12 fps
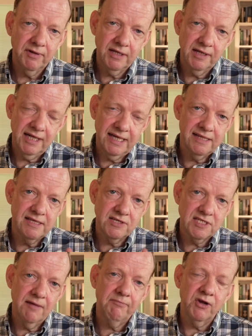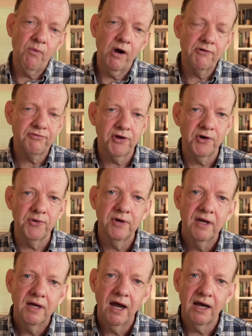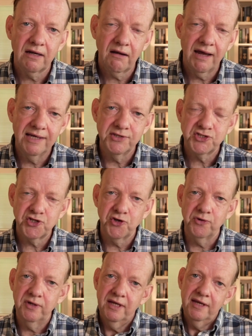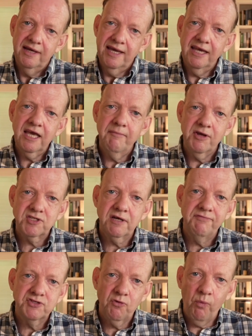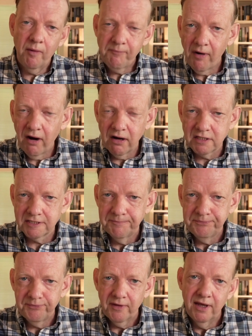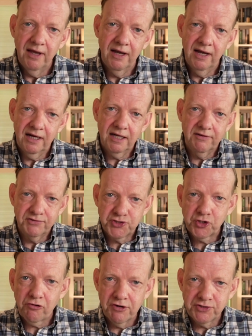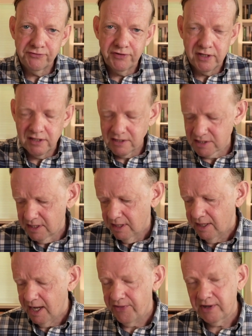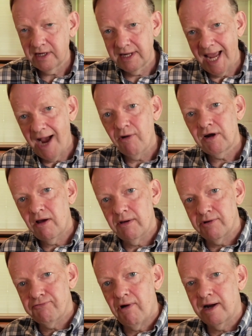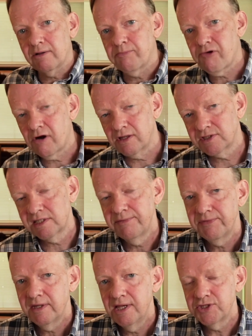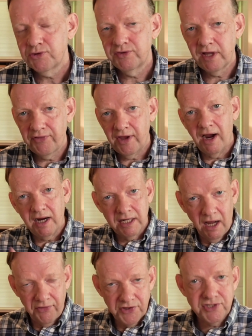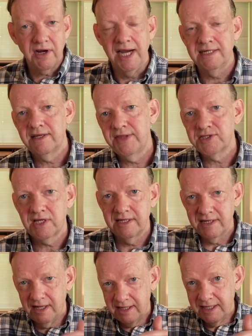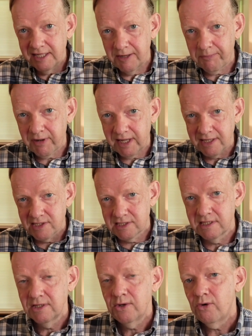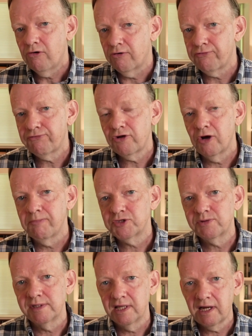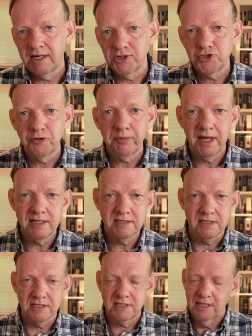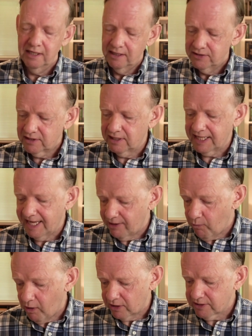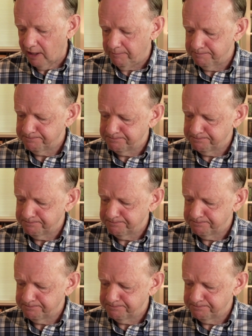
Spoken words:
getting the assembly workflow aligned so incoming stuff is on one part, kind of storage of things, and then kind of outgoing final product is on the other side, and there's a linear place or a flow between the kind of two places to kind of get work done.